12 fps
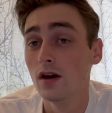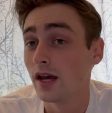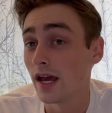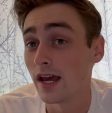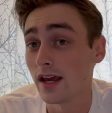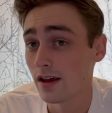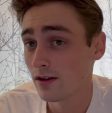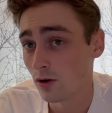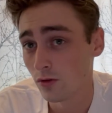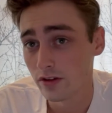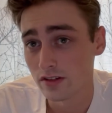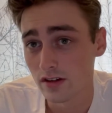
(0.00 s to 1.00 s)
A,
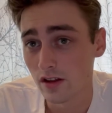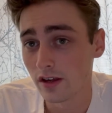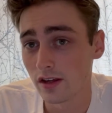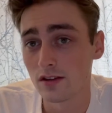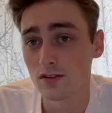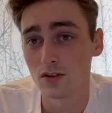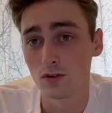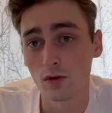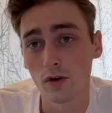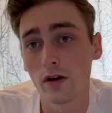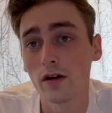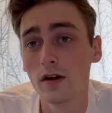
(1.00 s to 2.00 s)
only selling in
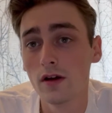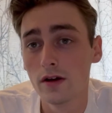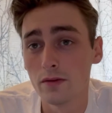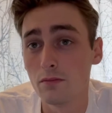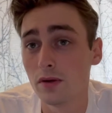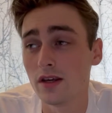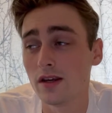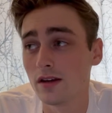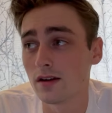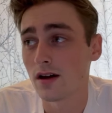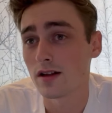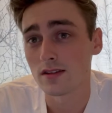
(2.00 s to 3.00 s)
store, B,
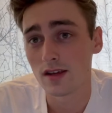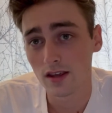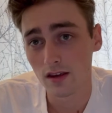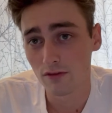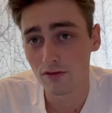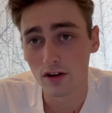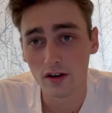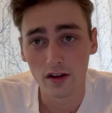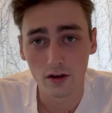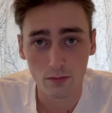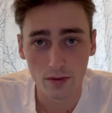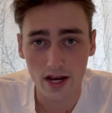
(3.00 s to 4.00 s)
not taking funding
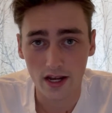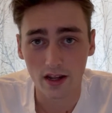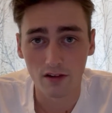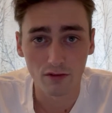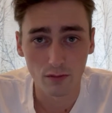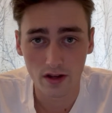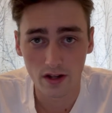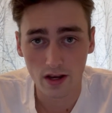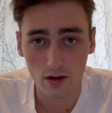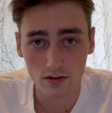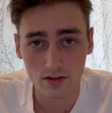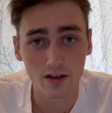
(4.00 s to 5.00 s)
or backing from any
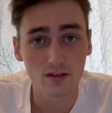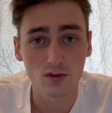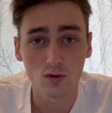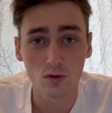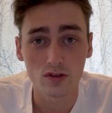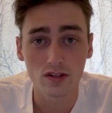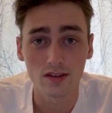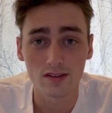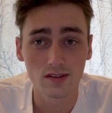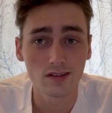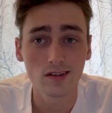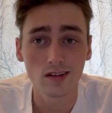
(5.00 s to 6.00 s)
outside source, and
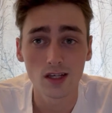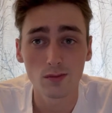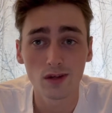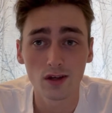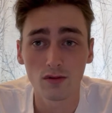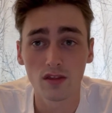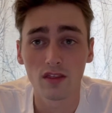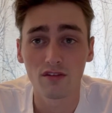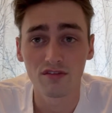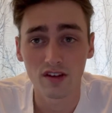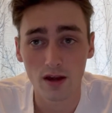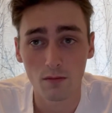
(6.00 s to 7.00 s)
C, keeping it within the
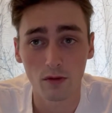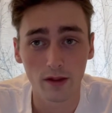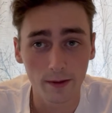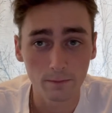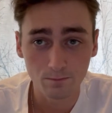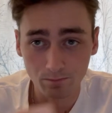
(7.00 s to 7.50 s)
family